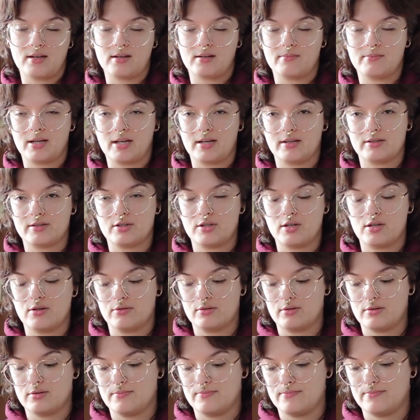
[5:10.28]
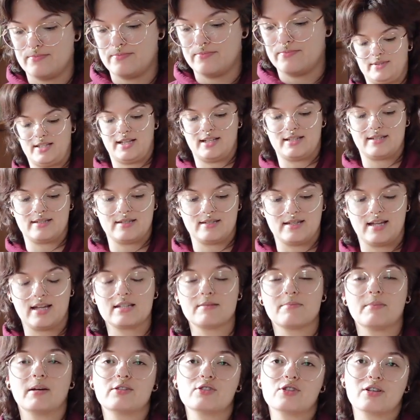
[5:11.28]
excuse.
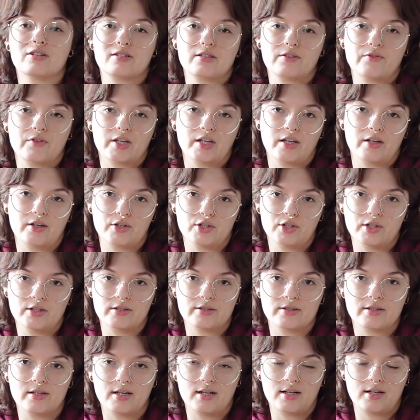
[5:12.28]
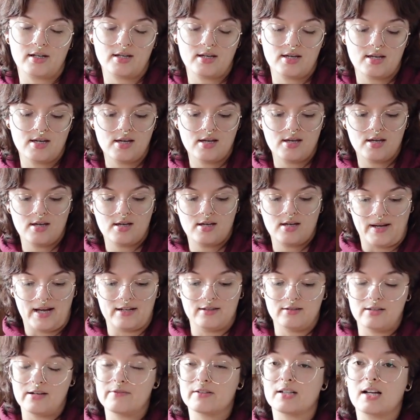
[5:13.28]
That's my justification, is that I
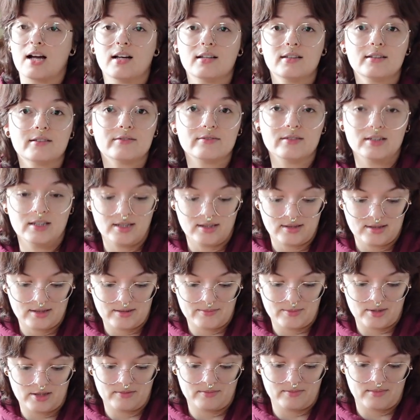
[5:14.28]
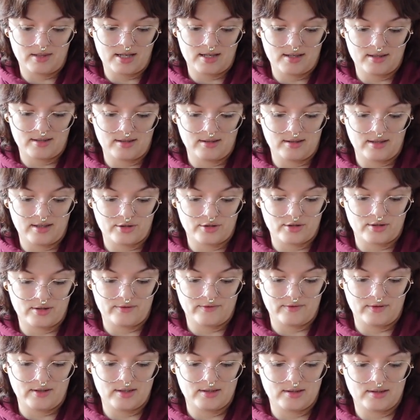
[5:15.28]
don't have a Gotland fleece. I'm on my collection of
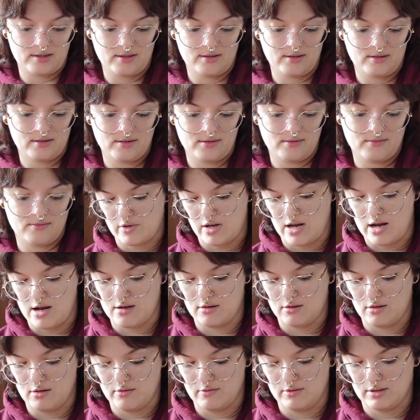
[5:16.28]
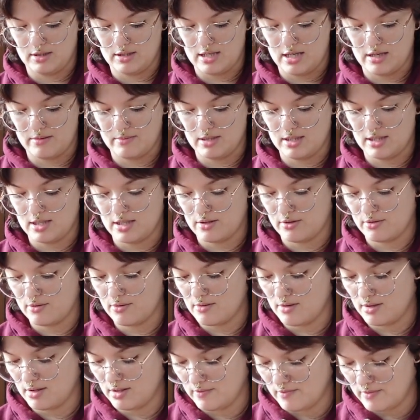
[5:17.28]
fleeces. How long will it take me to get through
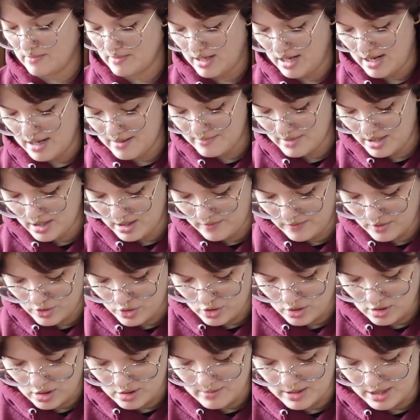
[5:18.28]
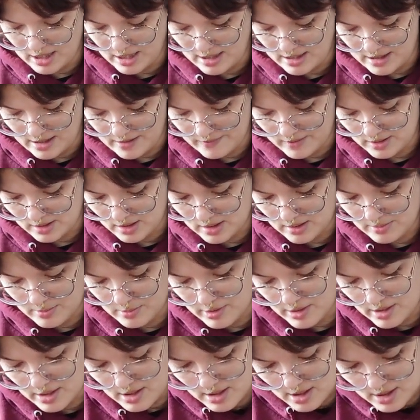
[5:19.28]
all of them? I'm not even sure how many I have at this
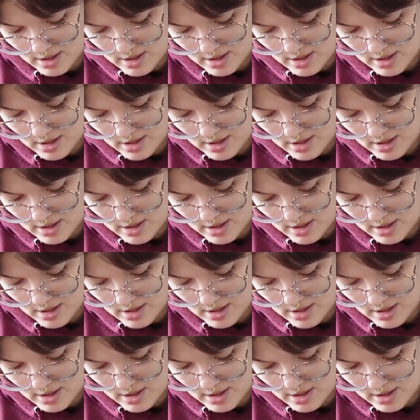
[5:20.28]
point.